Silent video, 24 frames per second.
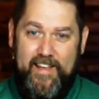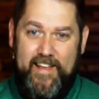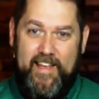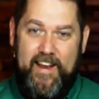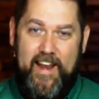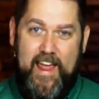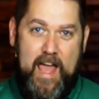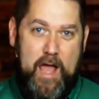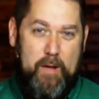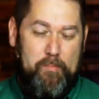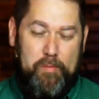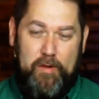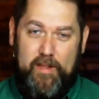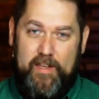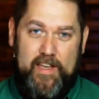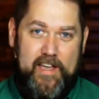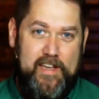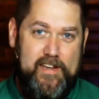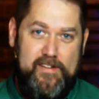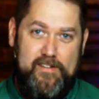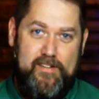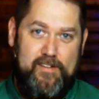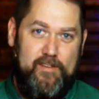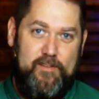In
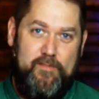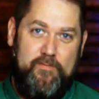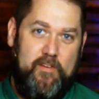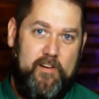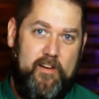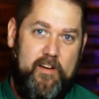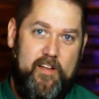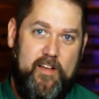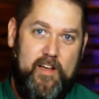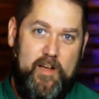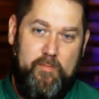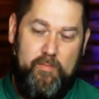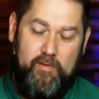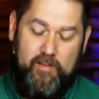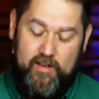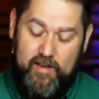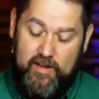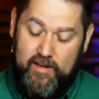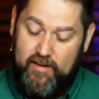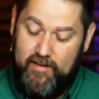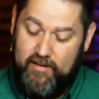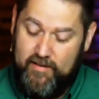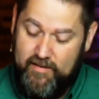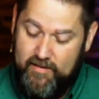application, it's very
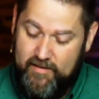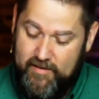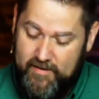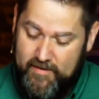complicated.